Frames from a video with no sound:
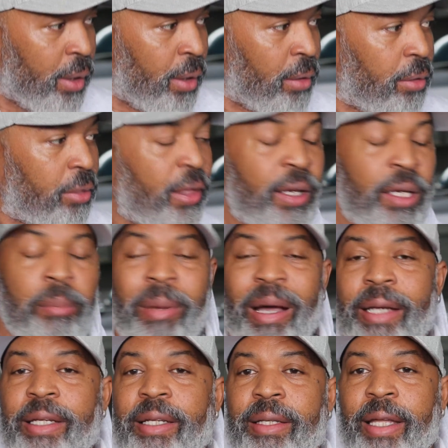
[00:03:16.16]
Think
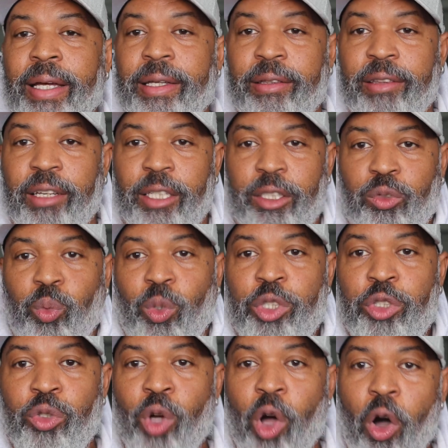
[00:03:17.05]
about it like this.
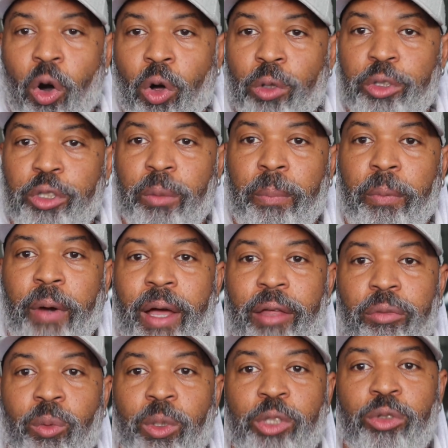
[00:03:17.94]
When you hold your
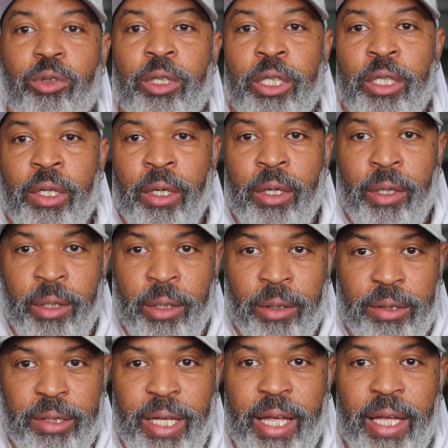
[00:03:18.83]
breath, when you
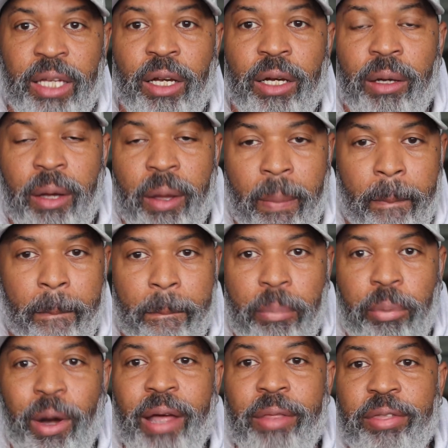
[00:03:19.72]
take a
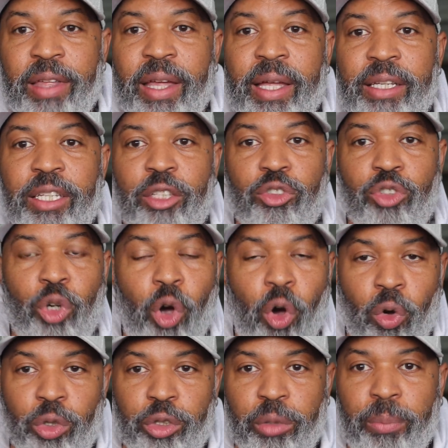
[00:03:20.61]
breath in and you
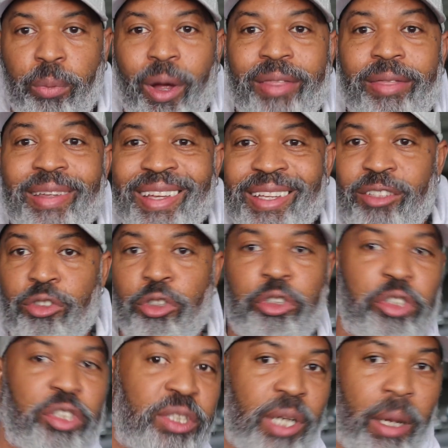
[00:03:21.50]
hold your breath in your
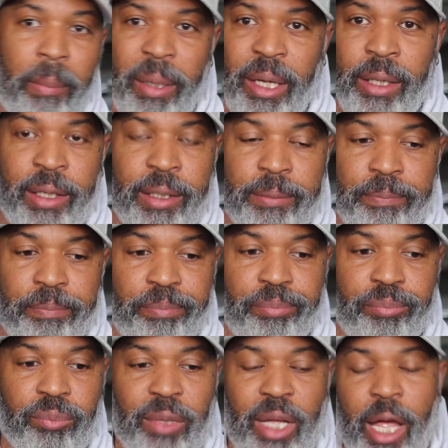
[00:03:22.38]
stomach
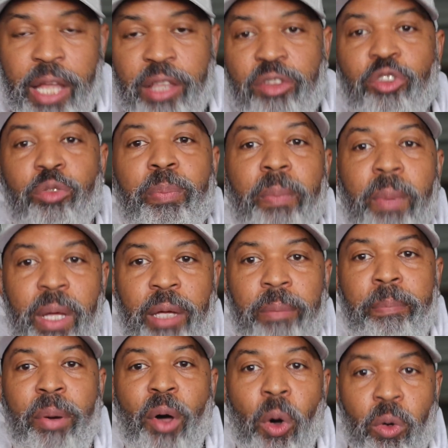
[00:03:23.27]
and
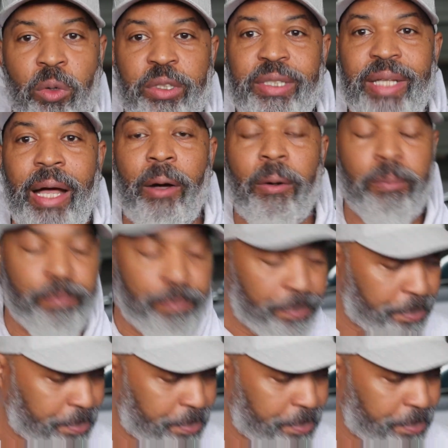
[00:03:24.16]
it pokes out,